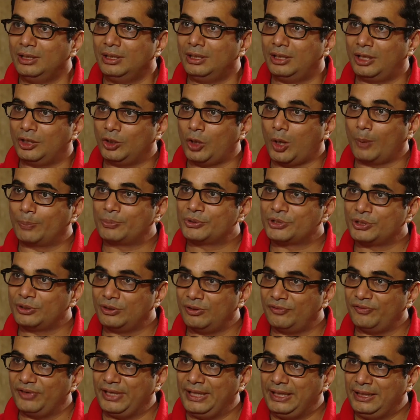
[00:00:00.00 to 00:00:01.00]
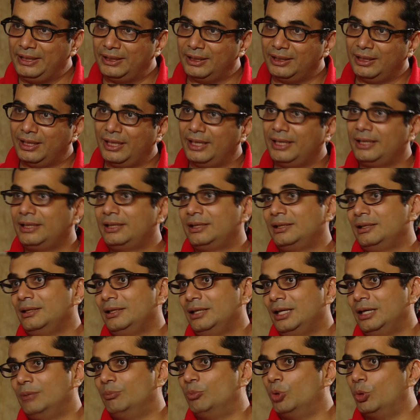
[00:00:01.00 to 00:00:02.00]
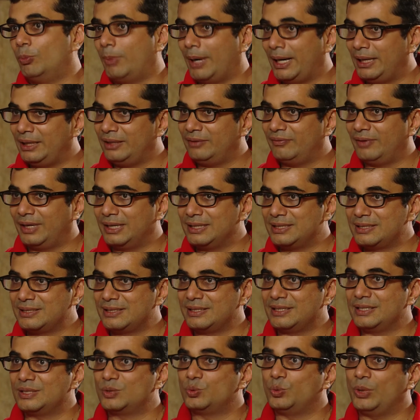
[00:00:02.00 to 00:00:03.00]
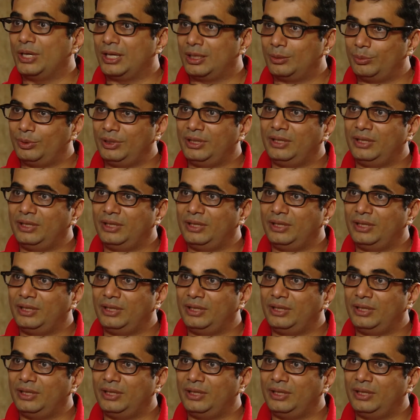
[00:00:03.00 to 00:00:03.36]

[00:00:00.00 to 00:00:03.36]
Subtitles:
adoption of internet, mobile devices, wearable